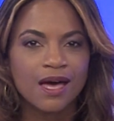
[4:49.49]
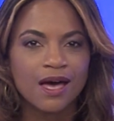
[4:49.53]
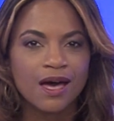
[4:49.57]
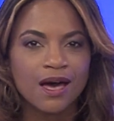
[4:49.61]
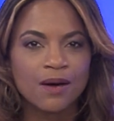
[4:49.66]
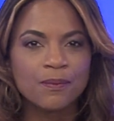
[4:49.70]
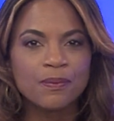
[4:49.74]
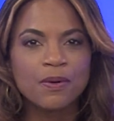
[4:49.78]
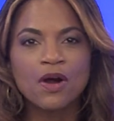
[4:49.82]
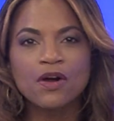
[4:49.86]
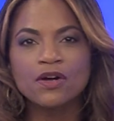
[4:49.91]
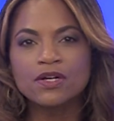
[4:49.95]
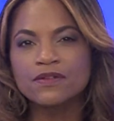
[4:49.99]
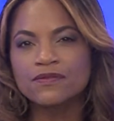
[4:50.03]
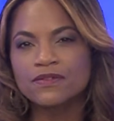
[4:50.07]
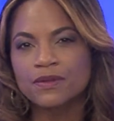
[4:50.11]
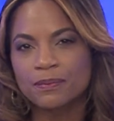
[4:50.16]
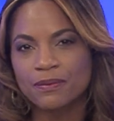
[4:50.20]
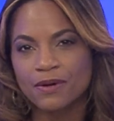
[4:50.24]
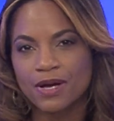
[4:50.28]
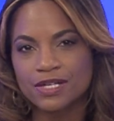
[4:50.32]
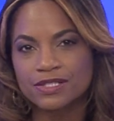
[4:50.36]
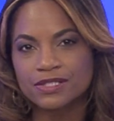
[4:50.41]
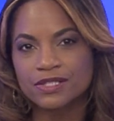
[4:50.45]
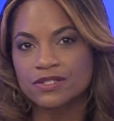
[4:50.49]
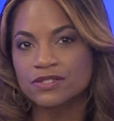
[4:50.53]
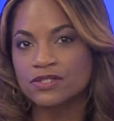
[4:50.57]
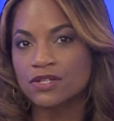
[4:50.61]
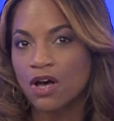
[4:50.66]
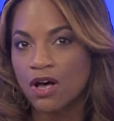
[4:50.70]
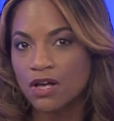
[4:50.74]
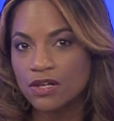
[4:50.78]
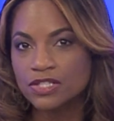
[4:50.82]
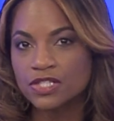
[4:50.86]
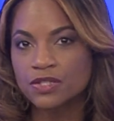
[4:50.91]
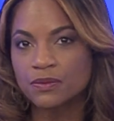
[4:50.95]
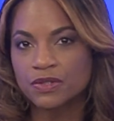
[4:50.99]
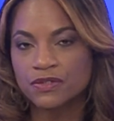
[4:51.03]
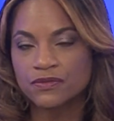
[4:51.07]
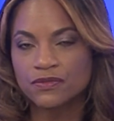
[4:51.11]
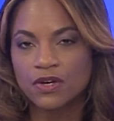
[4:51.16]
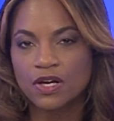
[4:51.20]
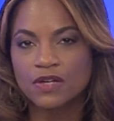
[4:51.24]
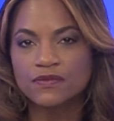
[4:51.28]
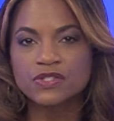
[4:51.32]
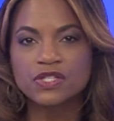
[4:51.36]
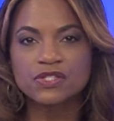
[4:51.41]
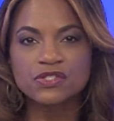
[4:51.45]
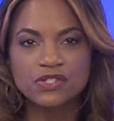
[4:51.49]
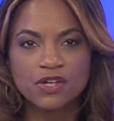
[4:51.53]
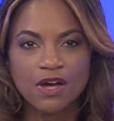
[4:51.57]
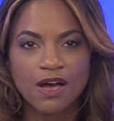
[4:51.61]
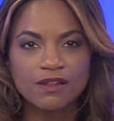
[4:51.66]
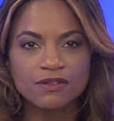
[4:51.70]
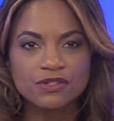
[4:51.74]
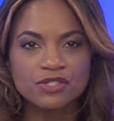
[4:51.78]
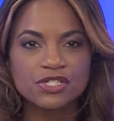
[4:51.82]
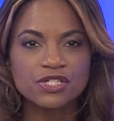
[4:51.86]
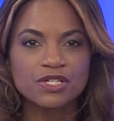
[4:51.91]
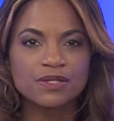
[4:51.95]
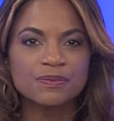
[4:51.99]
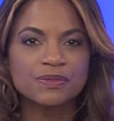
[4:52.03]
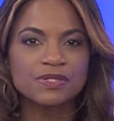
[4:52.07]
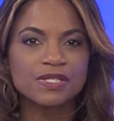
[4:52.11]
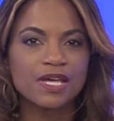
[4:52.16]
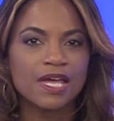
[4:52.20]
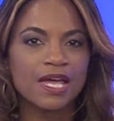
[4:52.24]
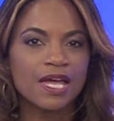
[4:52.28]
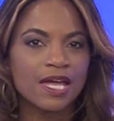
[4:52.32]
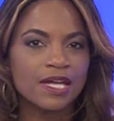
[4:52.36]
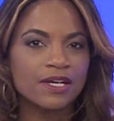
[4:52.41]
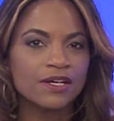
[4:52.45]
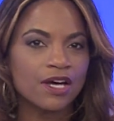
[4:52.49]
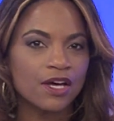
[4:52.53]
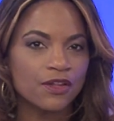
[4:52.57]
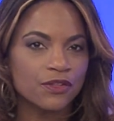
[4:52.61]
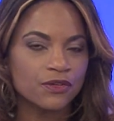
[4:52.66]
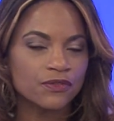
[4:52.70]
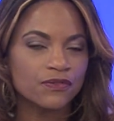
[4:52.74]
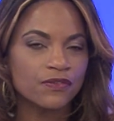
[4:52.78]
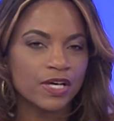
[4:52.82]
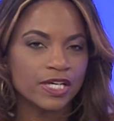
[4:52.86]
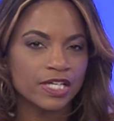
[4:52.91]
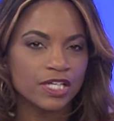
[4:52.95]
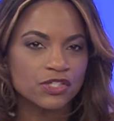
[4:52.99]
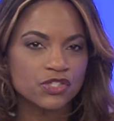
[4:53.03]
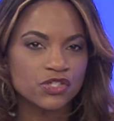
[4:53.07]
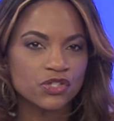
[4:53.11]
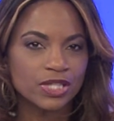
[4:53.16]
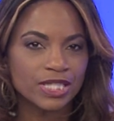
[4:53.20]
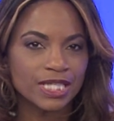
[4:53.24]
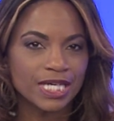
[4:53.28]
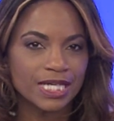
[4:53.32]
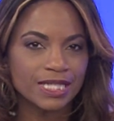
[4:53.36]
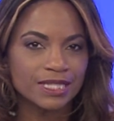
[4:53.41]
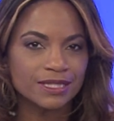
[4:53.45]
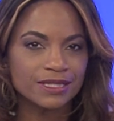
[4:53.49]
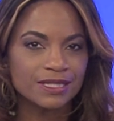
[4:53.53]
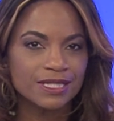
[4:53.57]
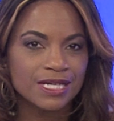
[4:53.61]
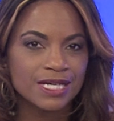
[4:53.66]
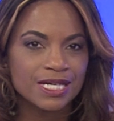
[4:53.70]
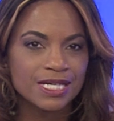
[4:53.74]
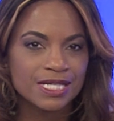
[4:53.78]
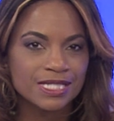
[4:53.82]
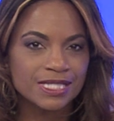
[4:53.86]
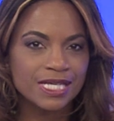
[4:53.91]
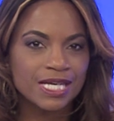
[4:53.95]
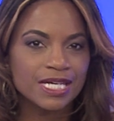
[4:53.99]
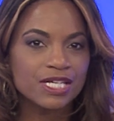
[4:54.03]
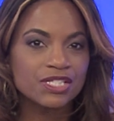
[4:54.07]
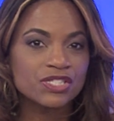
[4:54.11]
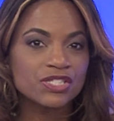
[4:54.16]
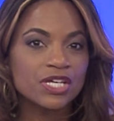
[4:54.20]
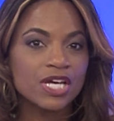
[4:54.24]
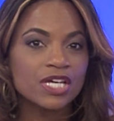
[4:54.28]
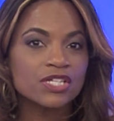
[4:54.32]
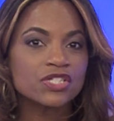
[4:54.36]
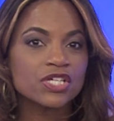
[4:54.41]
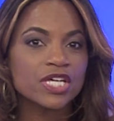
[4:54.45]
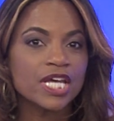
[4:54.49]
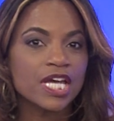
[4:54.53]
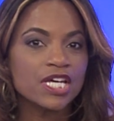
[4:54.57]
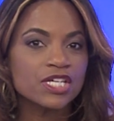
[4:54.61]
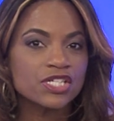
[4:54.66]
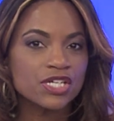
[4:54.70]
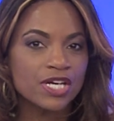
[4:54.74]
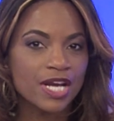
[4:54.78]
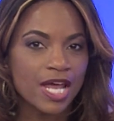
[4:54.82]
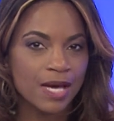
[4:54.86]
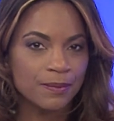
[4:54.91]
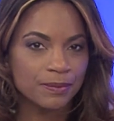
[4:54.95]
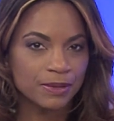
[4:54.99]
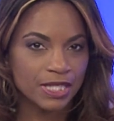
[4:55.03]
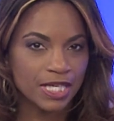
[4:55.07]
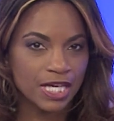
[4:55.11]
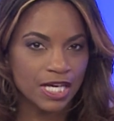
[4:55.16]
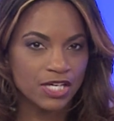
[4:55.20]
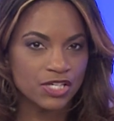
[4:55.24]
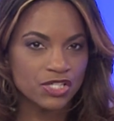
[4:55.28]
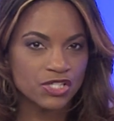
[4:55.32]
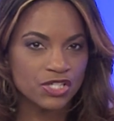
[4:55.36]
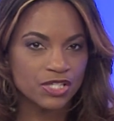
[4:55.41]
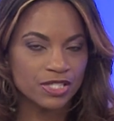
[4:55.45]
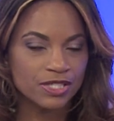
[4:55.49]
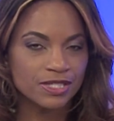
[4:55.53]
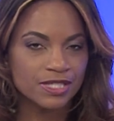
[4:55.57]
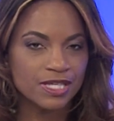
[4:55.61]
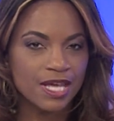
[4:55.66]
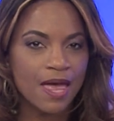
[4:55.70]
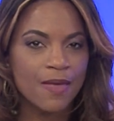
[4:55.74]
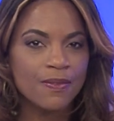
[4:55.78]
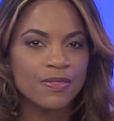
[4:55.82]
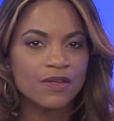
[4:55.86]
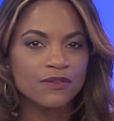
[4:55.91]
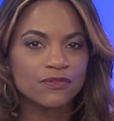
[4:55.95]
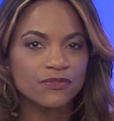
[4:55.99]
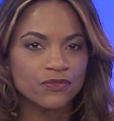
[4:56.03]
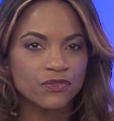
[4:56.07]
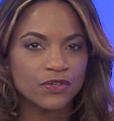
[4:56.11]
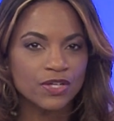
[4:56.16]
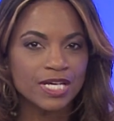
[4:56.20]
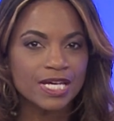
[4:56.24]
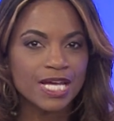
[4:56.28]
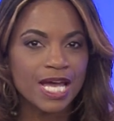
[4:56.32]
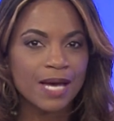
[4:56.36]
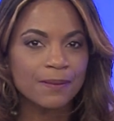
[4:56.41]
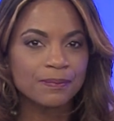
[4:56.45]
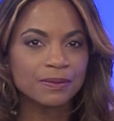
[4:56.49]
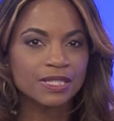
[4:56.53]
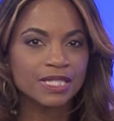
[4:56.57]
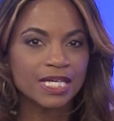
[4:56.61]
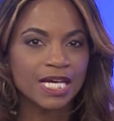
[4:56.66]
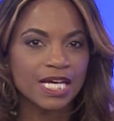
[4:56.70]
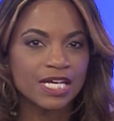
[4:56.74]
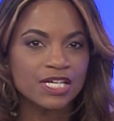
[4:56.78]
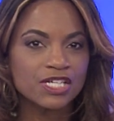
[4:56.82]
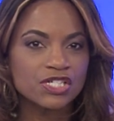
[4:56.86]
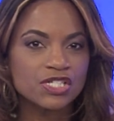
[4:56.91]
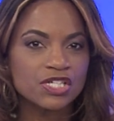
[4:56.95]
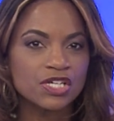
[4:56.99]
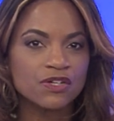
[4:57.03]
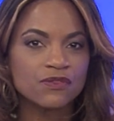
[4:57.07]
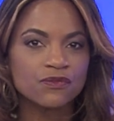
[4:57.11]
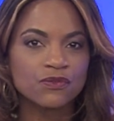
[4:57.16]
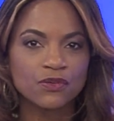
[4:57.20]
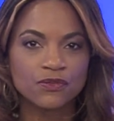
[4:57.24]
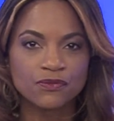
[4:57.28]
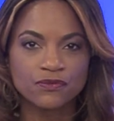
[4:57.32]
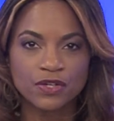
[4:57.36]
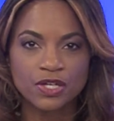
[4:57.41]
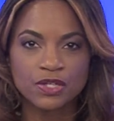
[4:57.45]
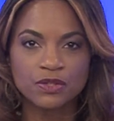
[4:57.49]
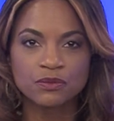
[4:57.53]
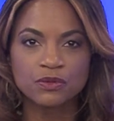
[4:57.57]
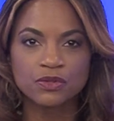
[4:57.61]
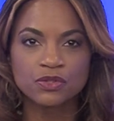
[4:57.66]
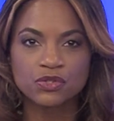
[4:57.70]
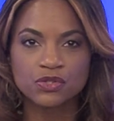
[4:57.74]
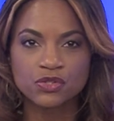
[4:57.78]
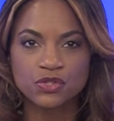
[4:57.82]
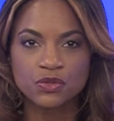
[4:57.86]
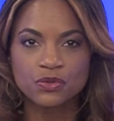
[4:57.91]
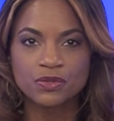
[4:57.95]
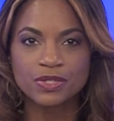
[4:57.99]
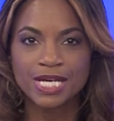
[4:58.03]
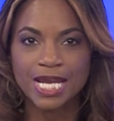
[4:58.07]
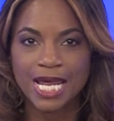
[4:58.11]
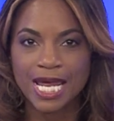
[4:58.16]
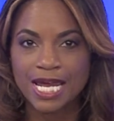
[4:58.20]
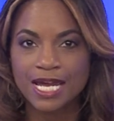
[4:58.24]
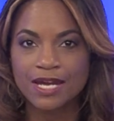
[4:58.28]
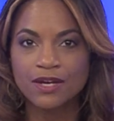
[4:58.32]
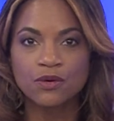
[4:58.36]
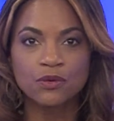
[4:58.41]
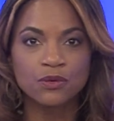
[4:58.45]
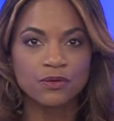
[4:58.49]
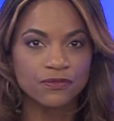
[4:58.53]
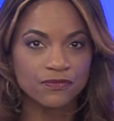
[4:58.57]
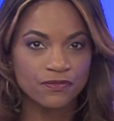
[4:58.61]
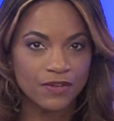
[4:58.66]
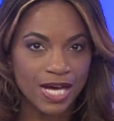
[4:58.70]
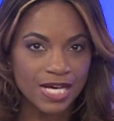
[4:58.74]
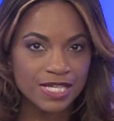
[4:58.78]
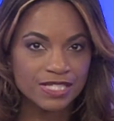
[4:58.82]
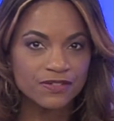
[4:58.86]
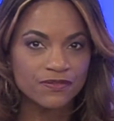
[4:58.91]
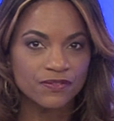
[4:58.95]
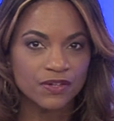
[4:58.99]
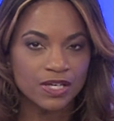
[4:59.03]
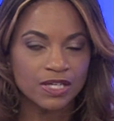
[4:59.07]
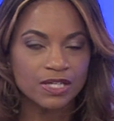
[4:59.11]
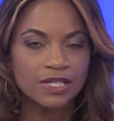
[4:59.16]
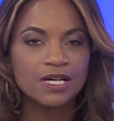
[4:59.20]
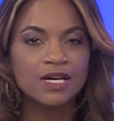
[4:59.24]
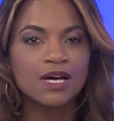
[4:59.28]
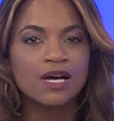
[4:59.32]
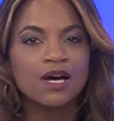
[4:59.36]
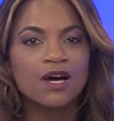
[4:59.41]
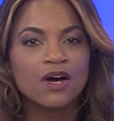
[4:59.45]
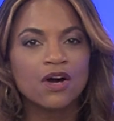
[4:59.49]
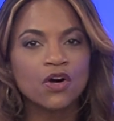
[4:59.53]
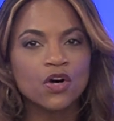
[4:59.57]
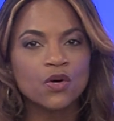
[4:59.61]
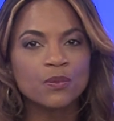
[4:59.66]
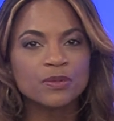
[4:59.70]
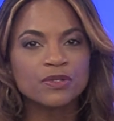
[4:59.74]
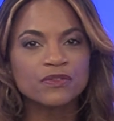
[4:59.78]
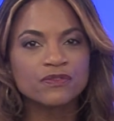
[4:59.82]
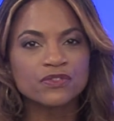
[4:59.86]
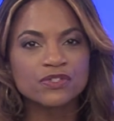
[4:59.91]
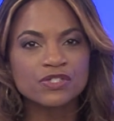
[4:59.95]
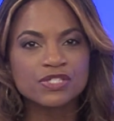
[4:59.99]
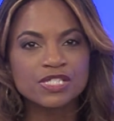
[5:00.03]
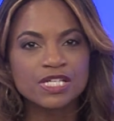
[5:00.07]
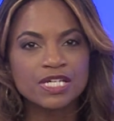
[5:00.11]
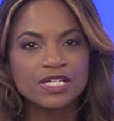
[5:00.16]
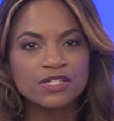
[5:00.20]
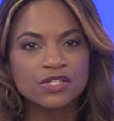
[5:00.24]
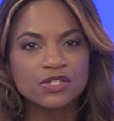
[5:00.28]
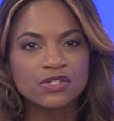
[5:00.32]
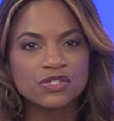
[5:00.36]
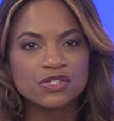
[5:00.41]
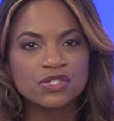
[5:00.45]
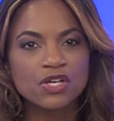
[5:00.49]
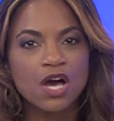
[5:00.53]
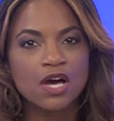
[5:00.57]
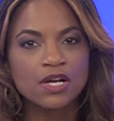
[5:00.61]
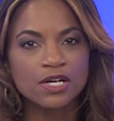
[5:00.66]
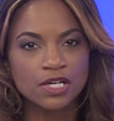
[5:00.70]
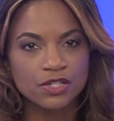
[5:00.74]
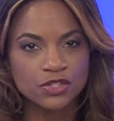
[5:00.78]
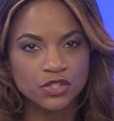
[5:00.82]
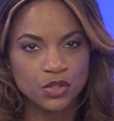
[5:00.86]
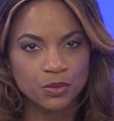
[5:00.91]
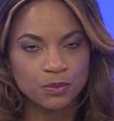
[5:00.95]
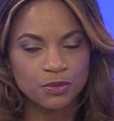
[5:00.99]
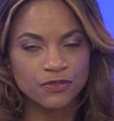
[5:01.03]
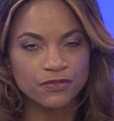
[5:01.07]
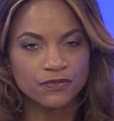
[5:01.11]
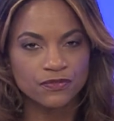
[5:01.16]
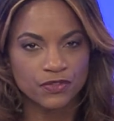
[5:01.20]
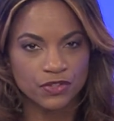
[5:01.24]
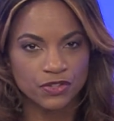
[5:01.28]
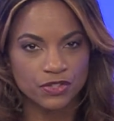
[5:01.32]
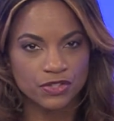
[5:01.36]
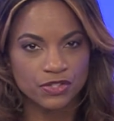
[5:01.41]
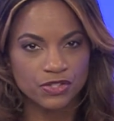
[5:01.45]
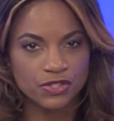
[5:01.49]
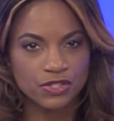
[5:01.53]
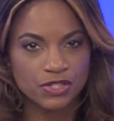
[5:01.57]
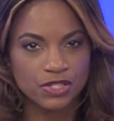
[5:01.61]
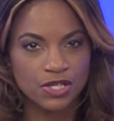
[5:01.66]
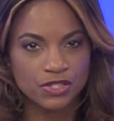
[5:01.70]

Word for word: A part of the process also involves scholarships and other financial aid. Say Yes to Education applications and the Free Application for Federal Student Aid, or FAFSA, open for seniors on October 1st.